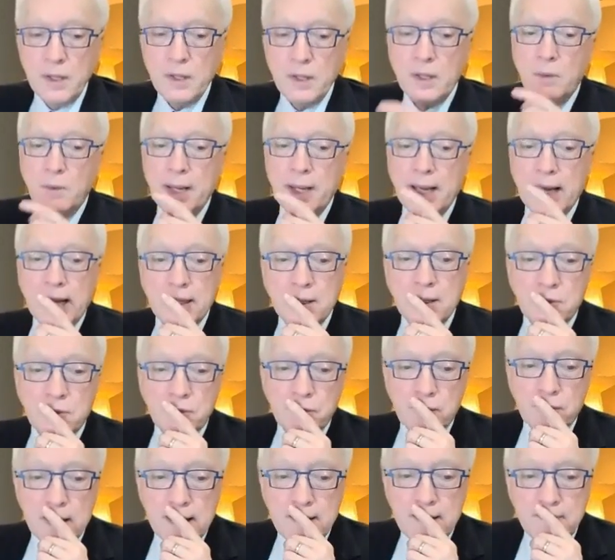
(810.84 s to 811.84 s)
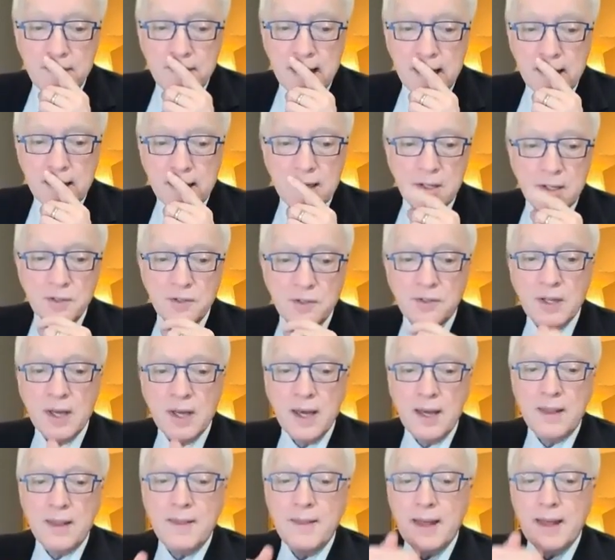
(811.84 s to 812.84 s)
The way I describe that is
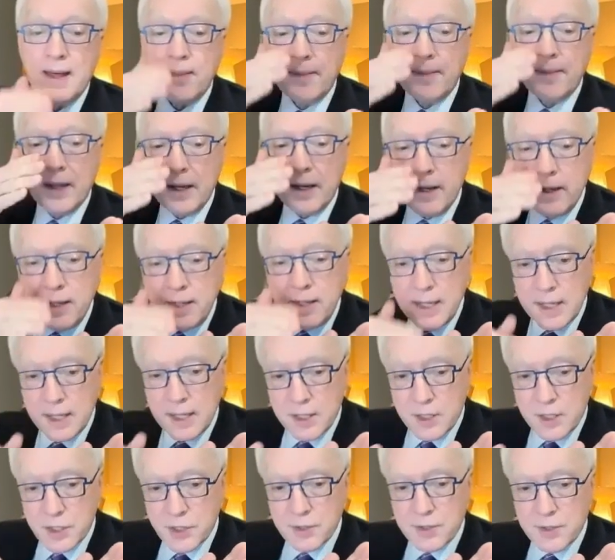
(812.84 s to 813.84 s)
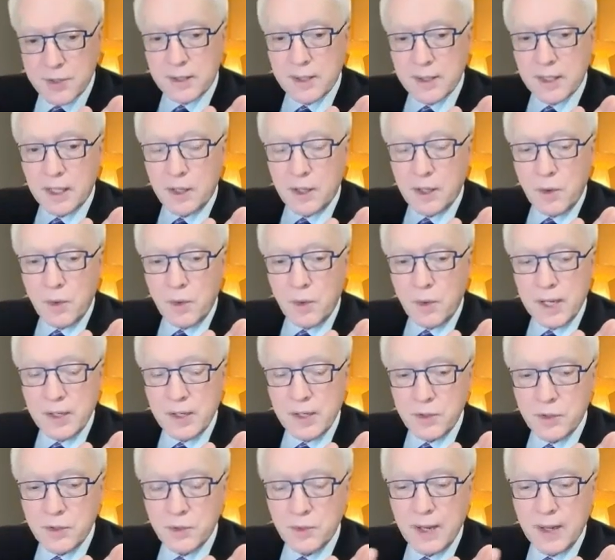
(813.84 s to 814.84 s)
that the ditch that they go
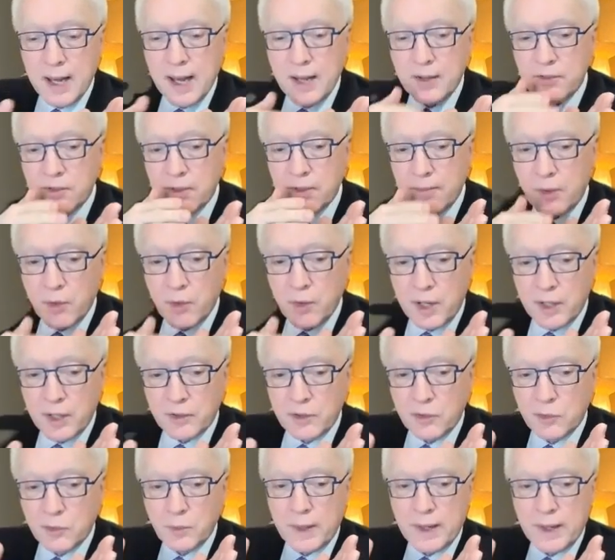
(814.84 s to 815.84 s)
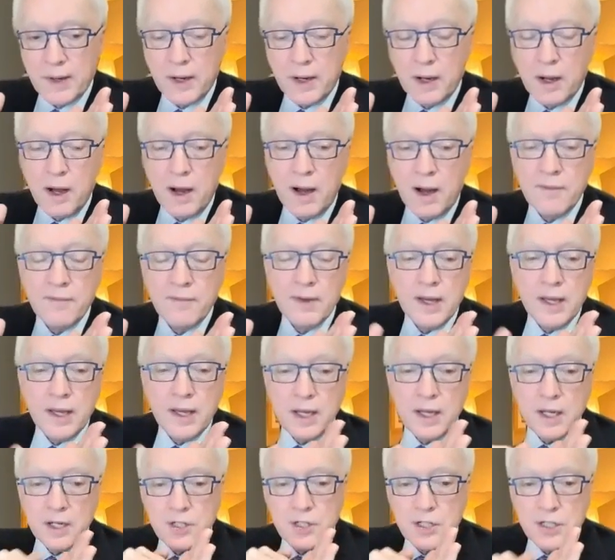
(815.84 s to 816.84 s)
into as the Botox is wearing off
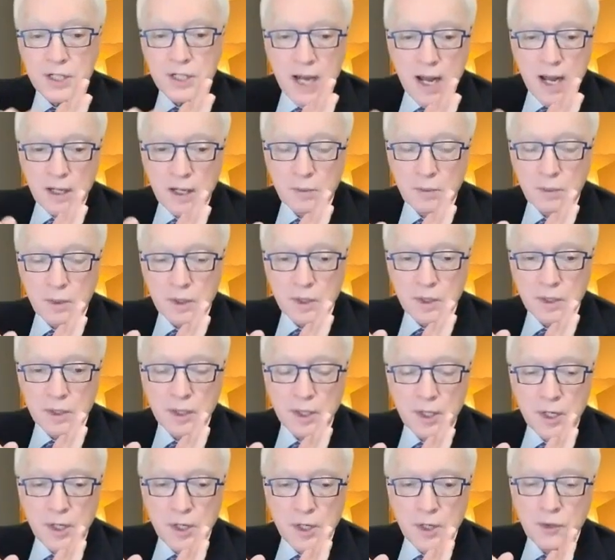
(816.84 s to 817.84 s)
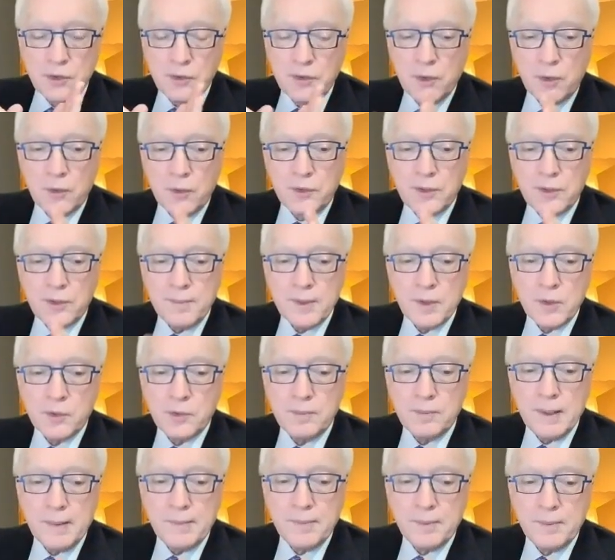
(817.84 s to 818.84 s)
is shallower. So some of
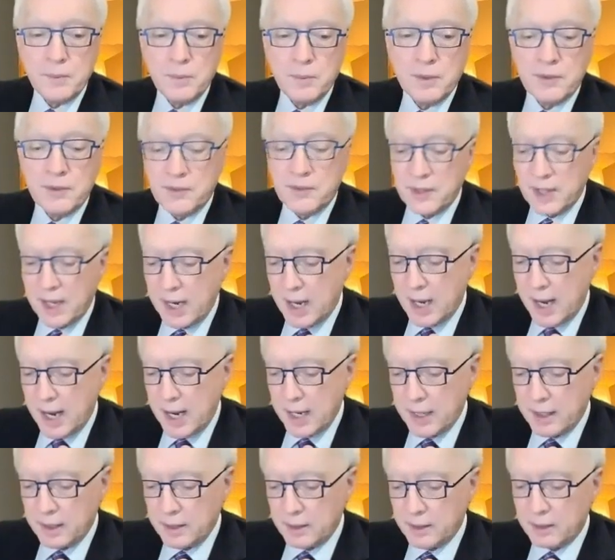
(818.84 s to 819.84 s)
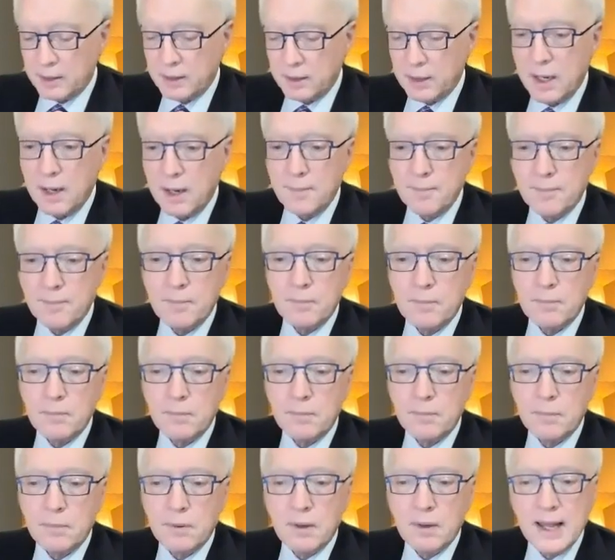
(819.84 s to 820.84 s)
those people will say, I can come
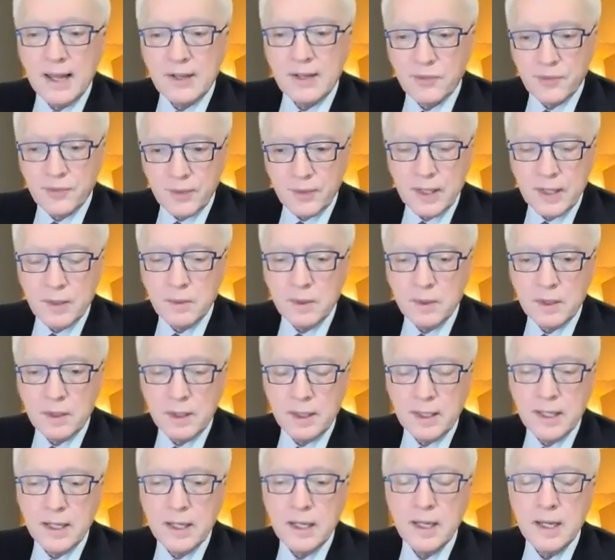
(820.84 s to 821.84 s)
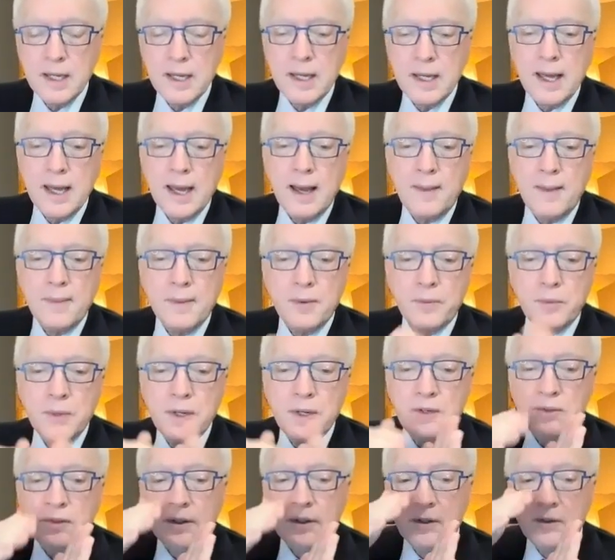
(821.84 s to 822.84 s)
less frequently, and the
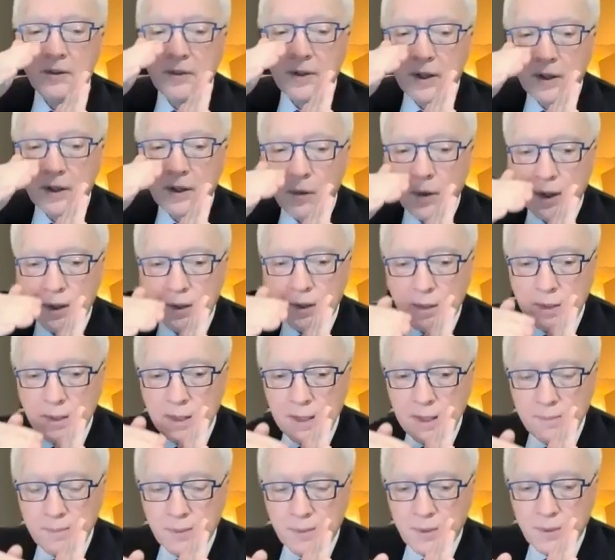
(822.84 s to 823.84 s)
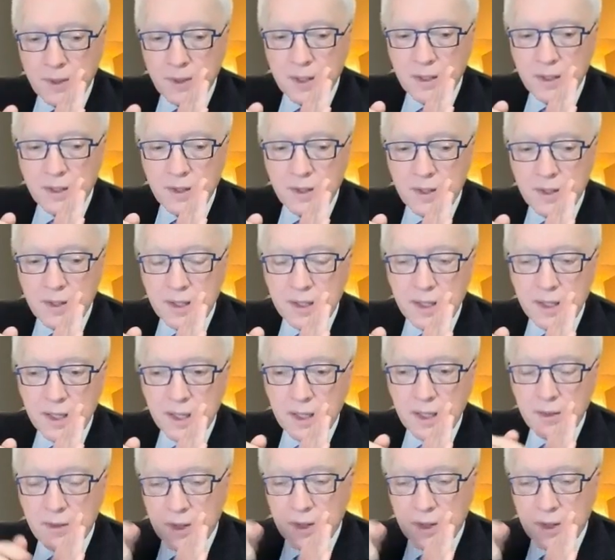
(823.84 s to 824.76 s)
reason is they're going deeper into the ditch.